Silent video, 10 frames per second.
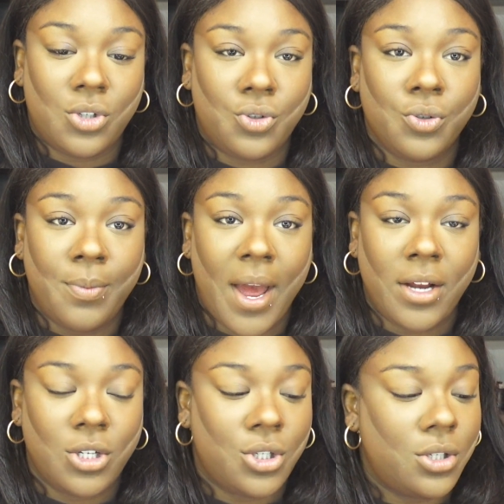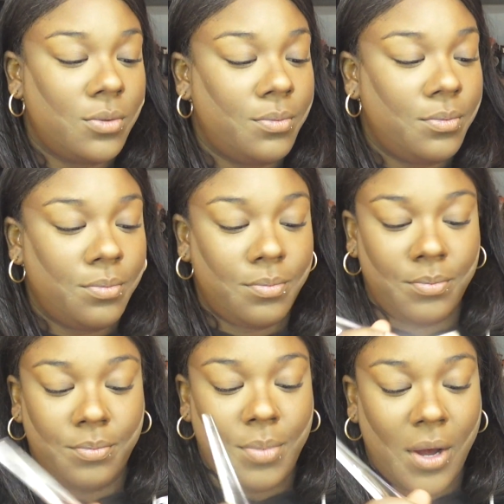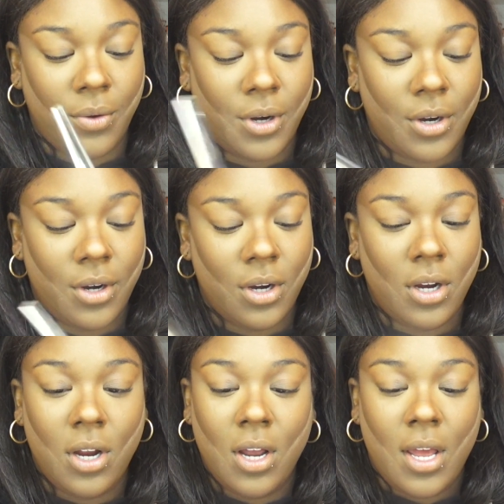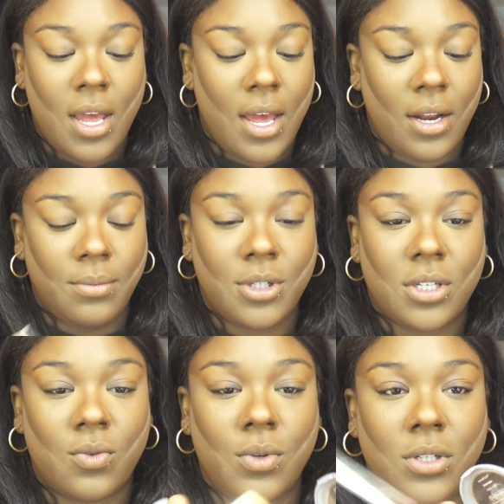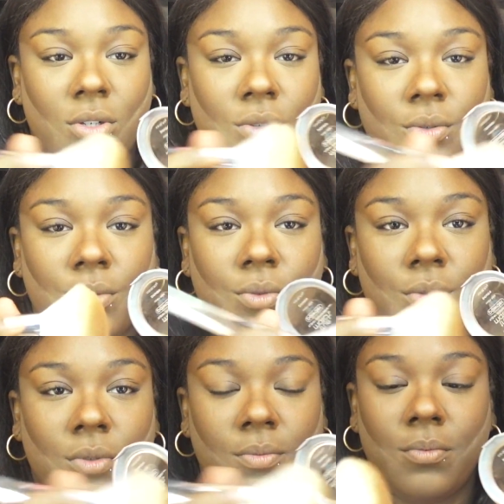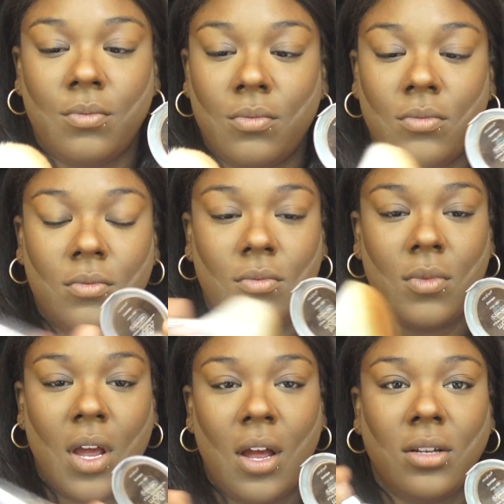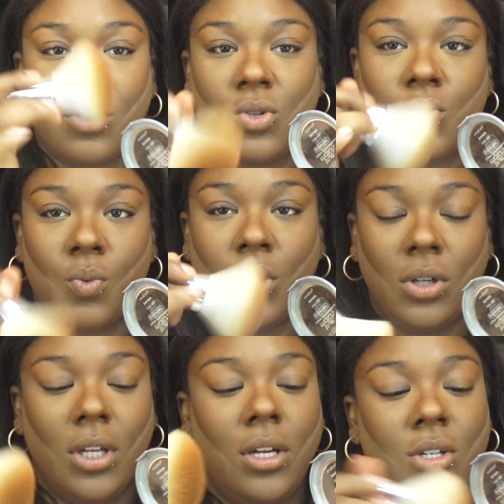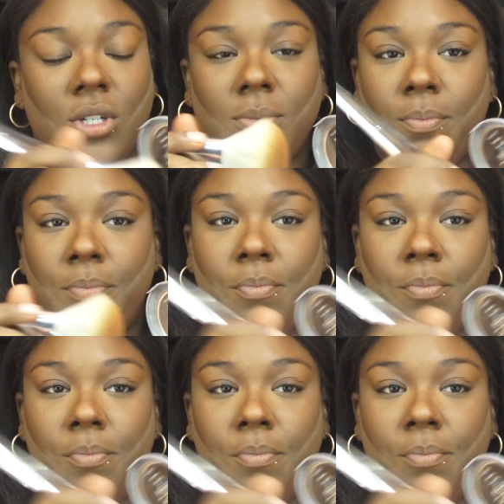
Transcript: True Match powder. And I'm just going to not swirl it, just